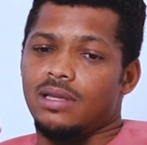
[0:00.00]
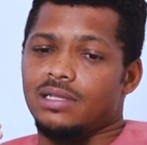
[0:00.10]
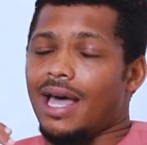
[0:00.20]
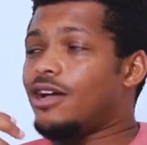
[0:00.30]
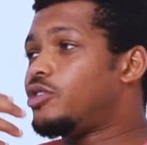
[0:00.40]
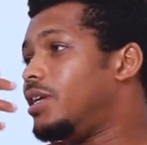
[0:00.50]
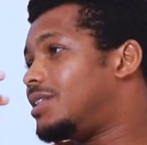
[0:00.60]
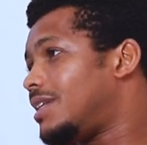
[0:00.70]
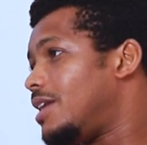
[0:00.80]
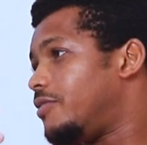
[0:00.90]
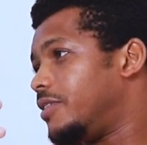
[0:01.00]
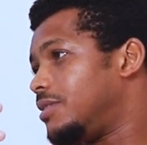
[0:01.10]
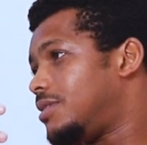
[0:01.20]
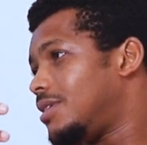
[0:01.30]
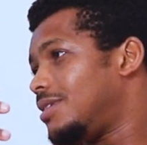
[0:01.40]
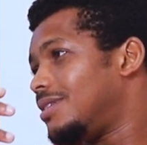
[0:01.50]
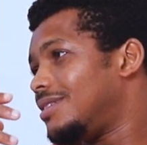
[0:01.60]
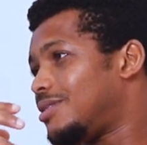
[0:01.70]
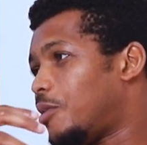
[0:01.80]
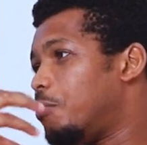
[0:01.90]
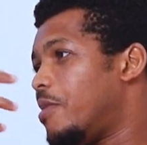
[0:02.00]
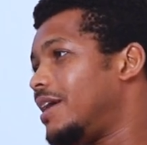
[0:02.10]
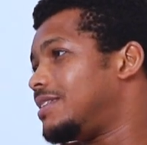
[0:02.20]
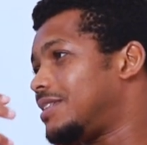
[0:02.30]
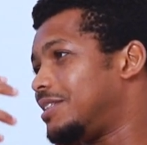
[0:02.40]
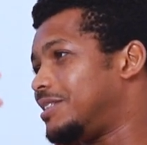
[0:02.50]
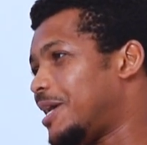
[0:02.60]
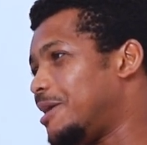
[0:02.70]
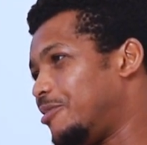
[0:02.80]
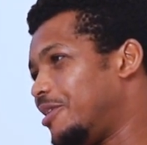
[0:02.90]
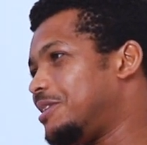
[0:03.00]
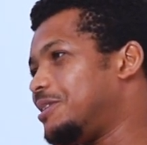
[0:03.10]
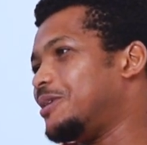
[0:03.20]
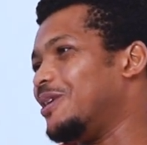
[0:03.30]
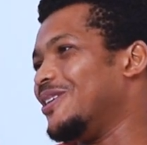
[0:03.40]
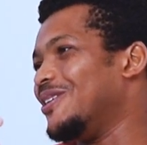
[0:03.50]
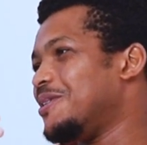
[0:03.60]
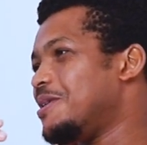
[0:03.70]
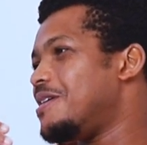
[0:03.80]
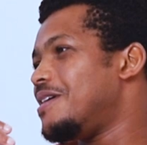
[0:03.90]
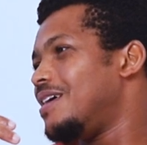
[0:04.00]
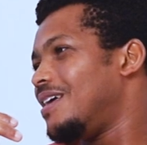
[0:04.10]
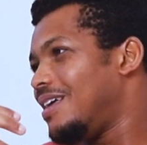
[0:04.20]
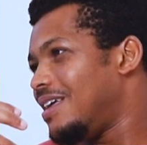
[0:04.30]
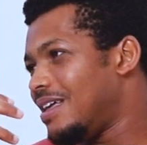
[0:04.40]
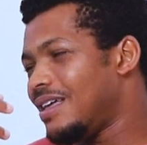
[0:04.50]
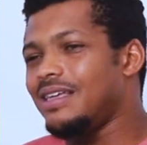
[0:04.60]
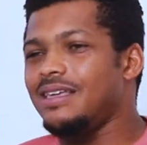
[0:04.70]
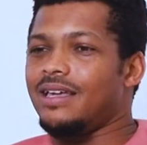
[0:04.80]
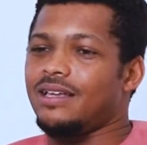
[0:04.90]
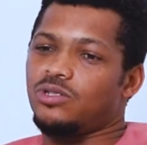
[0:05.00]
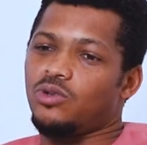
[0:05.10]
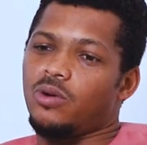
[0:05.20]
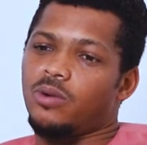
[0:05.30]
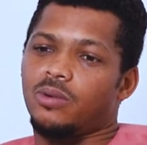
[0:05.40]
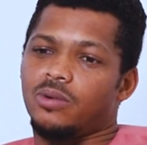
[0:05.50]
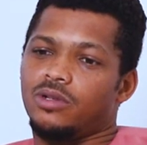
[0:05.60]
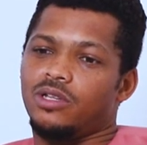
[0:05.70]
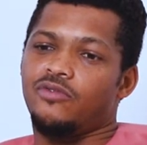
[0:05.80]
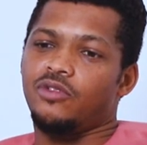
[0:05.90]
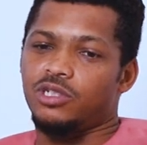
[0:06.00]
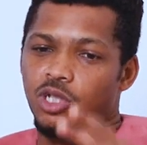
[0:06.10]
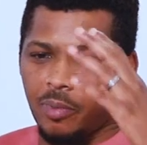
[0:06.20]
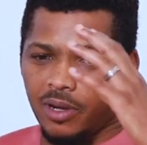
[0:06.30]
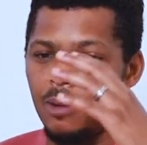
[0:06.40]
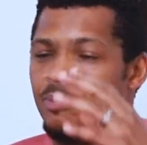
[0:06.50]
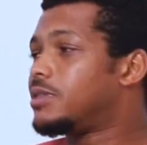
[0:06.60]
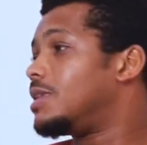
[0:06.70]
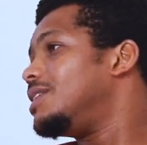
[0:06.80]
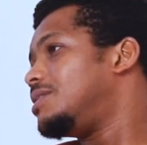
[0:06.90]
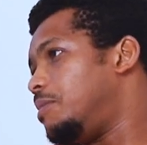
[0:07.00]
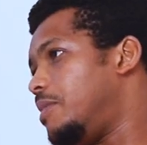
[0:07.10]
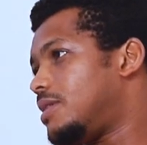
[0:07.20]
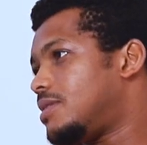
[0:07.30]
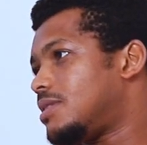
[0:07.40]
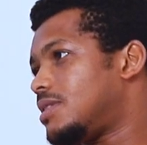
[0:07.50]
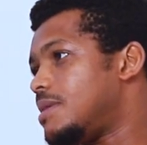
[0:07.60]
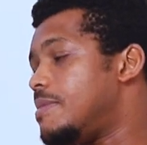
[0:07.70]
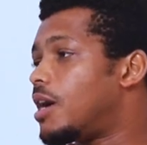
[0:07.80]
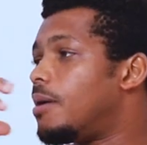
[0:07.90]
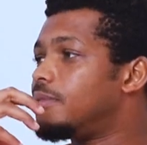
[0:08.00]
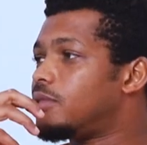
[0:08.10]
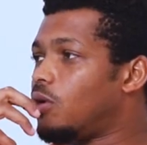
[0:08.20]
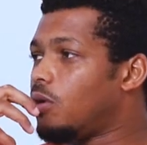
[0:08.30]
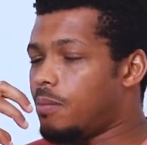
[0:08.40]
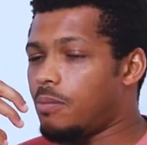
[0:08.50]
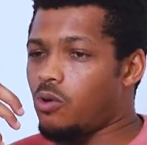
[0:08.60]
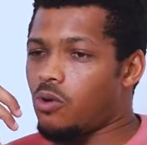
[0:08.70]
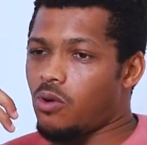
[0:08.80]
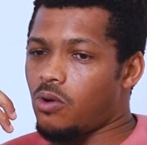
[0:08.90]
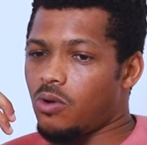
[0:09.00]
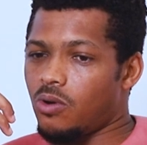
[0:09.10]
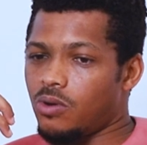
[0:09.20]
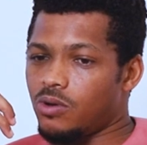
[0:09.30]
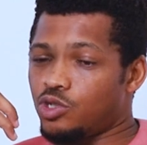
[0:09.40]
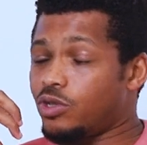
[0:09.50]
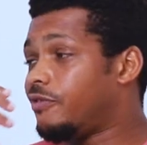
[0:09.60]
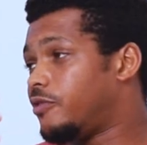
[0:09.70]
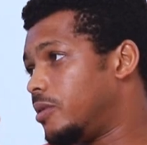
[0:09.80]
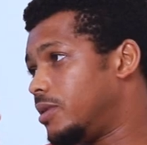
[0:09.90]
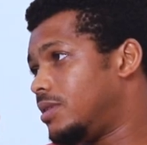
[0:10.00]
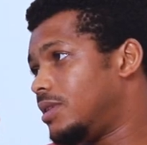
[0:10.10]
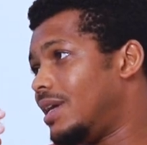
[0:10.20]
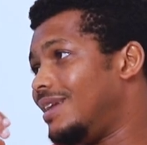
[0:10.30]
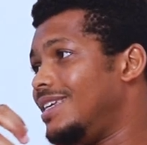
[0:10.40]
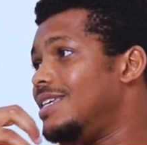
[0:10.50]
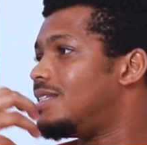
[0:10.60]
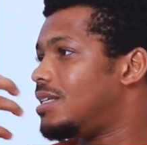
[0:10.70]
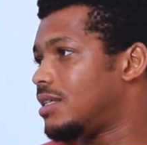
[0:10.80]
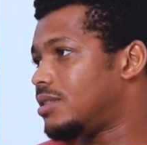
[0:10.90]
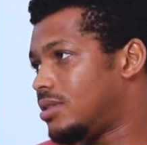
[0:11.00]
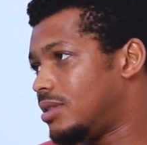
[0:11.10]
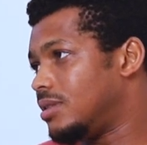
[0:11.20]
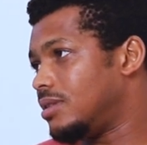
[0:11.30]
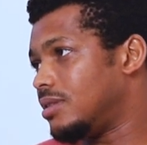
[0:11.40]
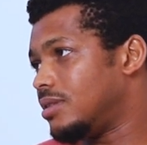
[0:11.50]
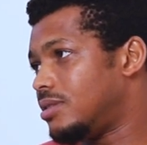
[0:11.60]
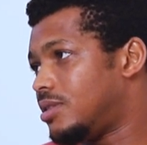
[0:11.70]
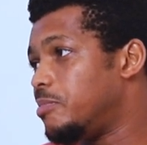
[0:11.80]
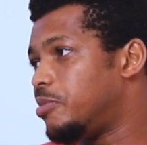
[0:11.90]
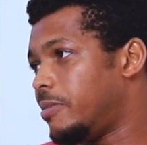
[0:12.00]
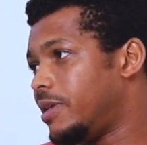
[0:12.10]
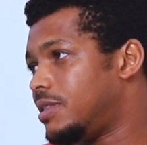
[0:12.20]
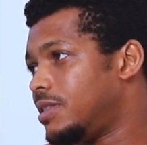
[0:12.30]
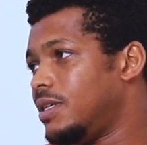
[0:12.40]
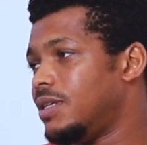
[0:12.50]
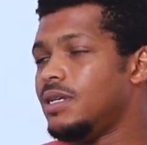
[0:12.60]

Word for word: it's like how do you eat an elephant? It's one bite at a time, right? Cut it up and take it in bits. Yeah. So if you chop it up into little bits, it becomes a lot more straightforward and easier to uh, to implement.